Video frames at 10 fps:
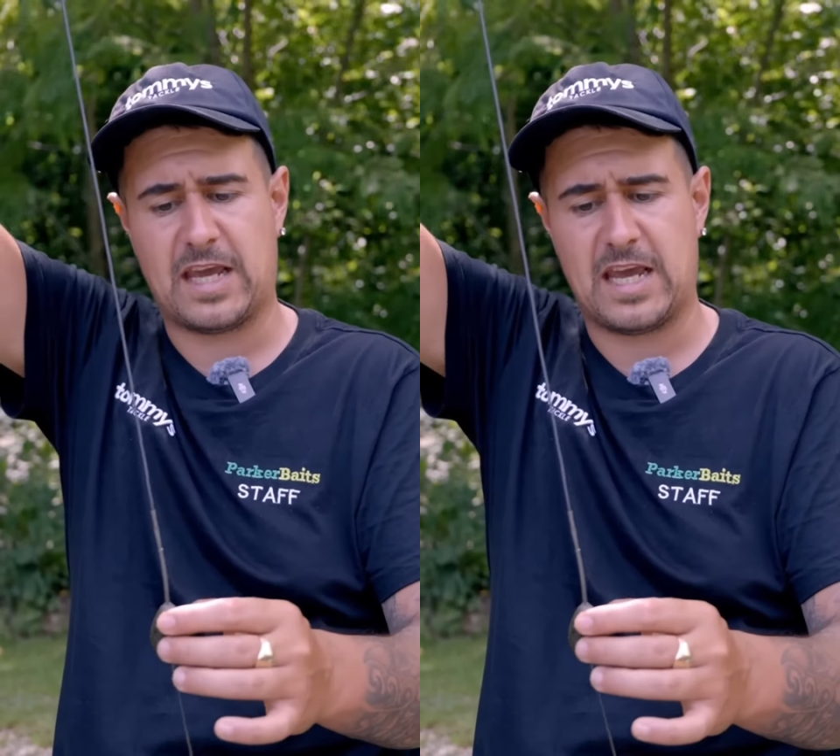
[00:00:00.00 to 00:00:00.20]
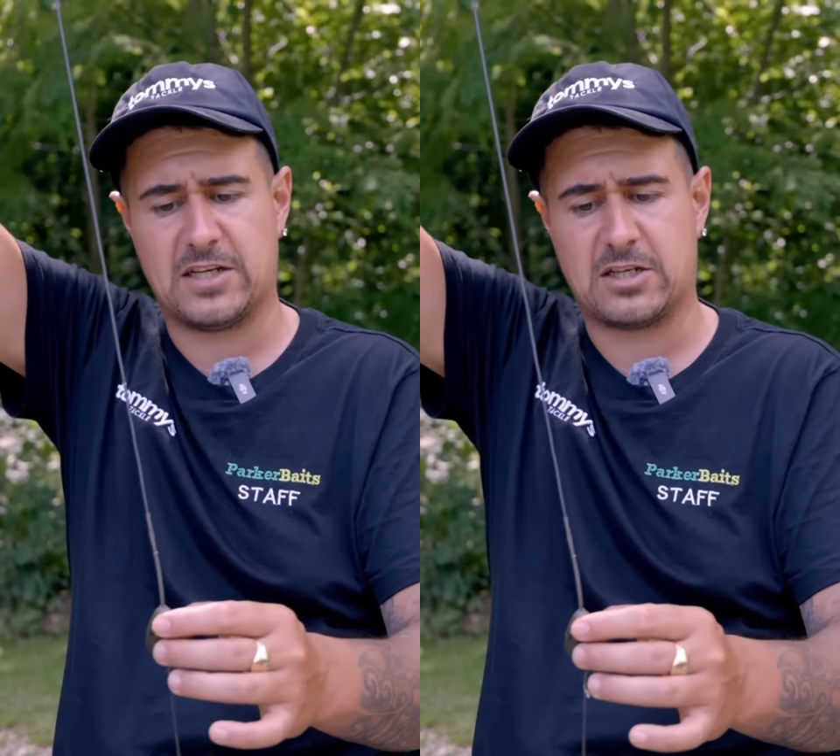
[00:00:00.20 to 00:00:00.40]

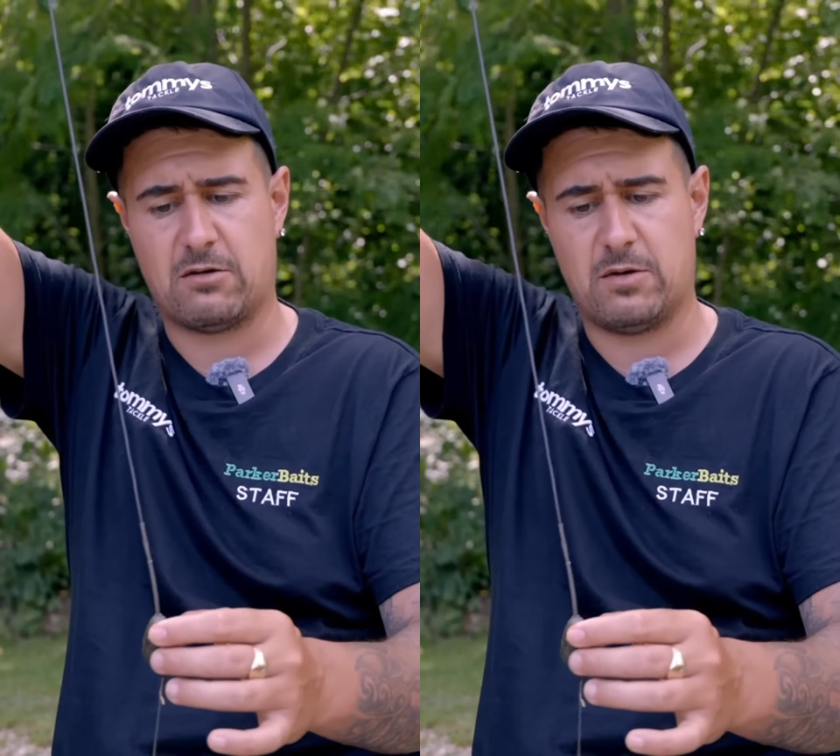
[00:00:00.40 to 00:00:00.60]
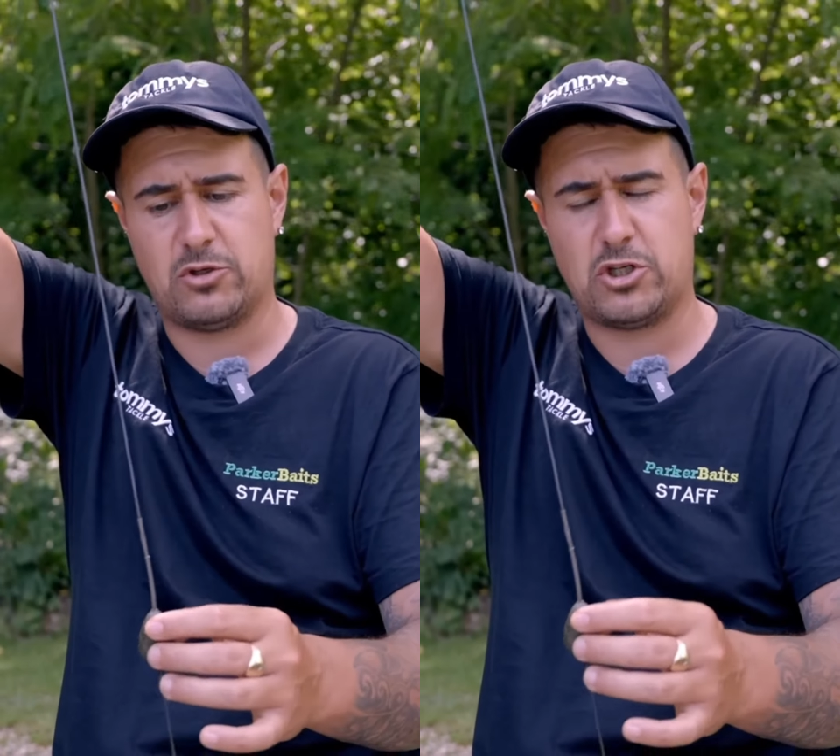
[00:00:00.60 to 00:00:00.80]
here, so
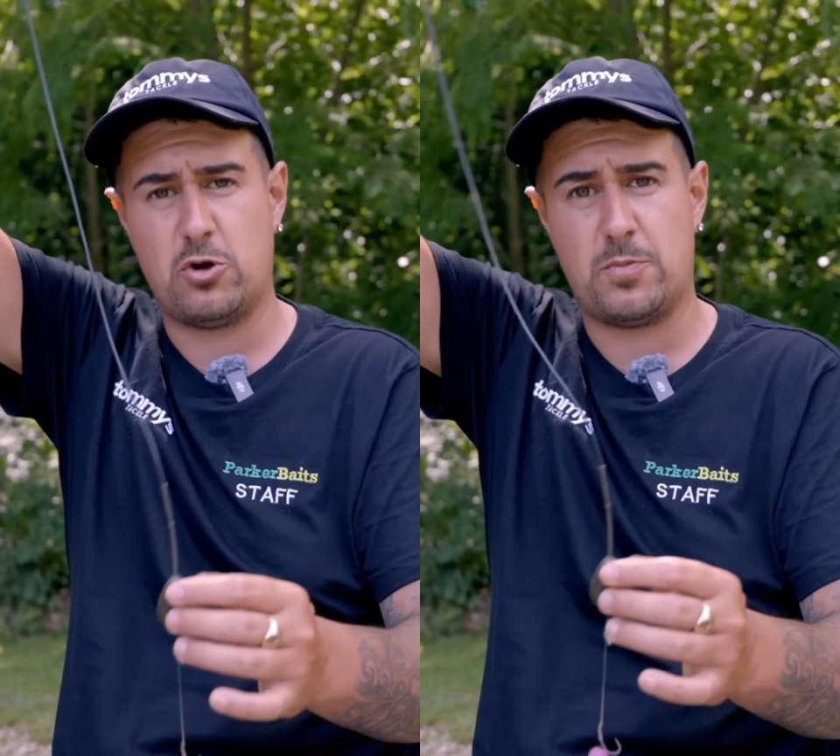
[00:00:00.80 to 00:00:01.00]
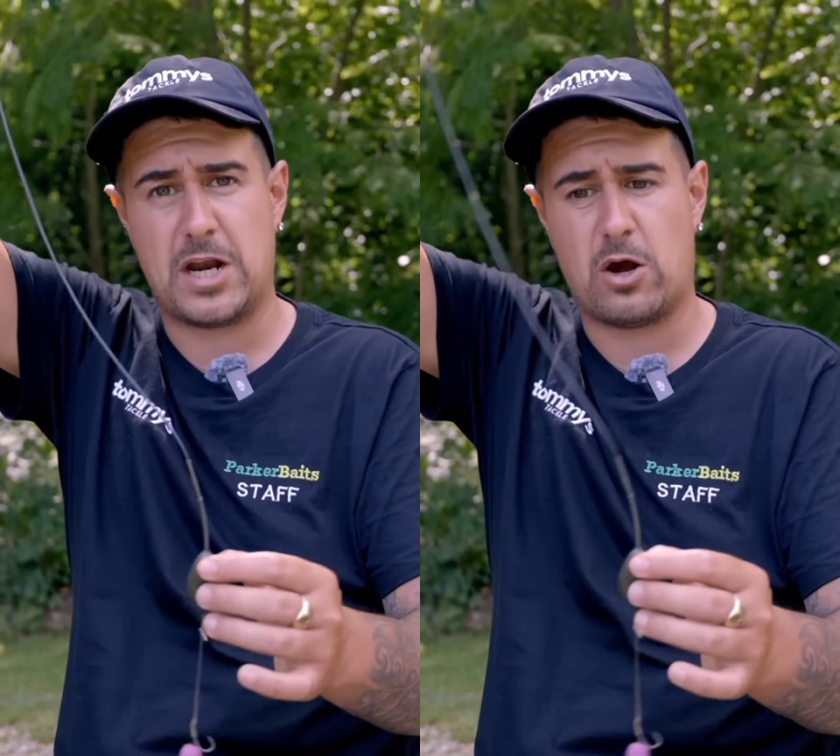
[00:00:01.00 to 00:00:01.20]
it was
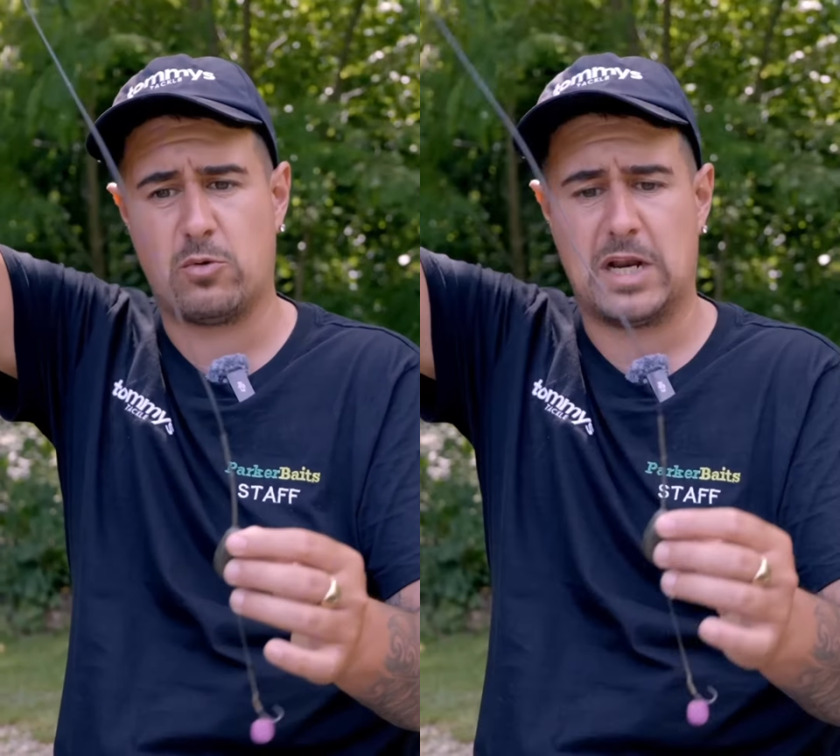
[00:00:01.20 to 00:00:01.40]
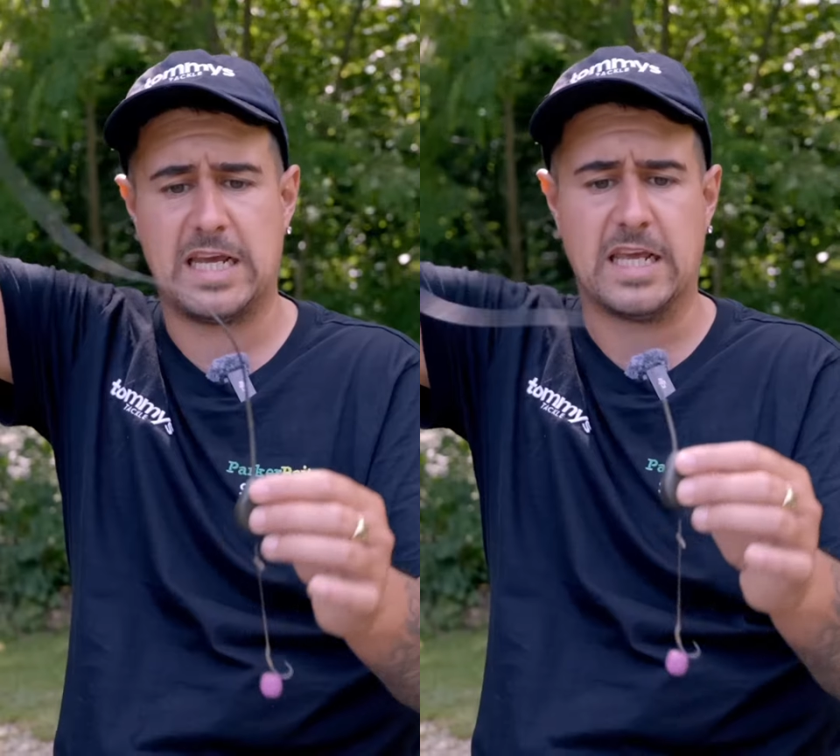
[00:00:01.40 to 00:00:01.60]
tubing
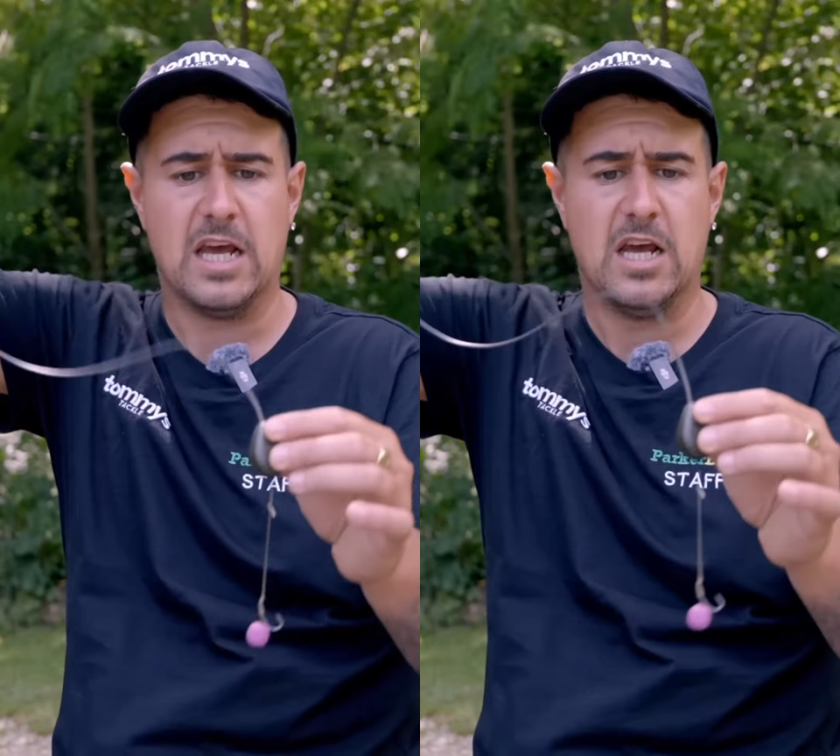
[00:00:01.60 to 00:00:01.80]
only,